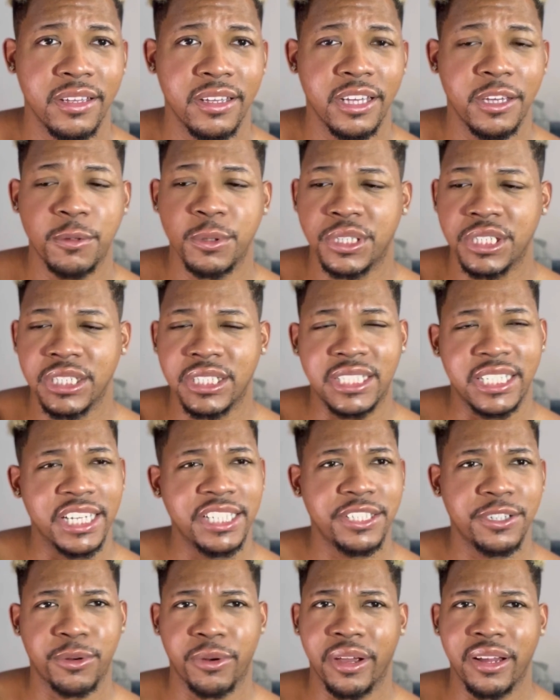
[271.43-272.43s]
He was just
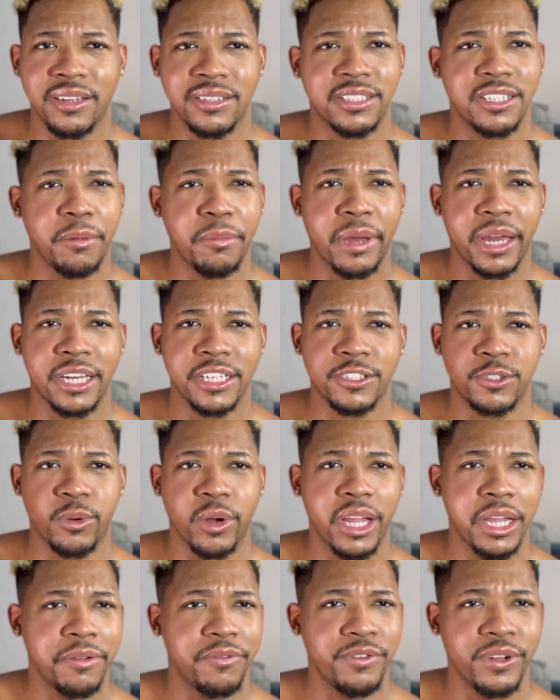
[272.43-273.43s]
desecrating somebody's
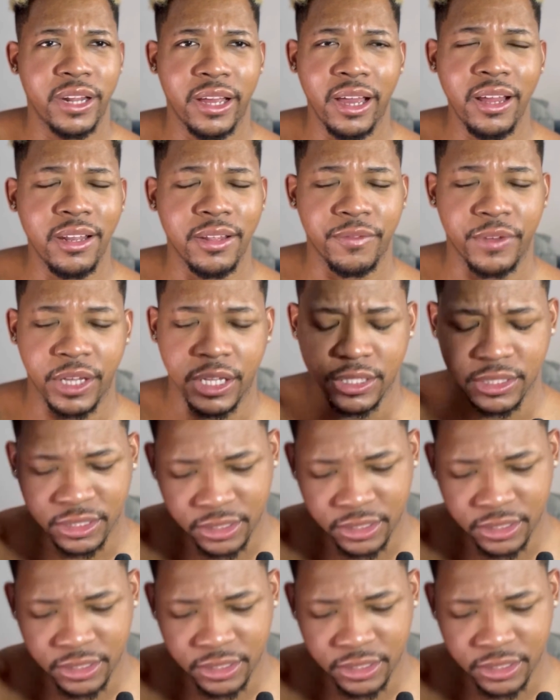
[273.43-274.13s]
grave for the hell of it.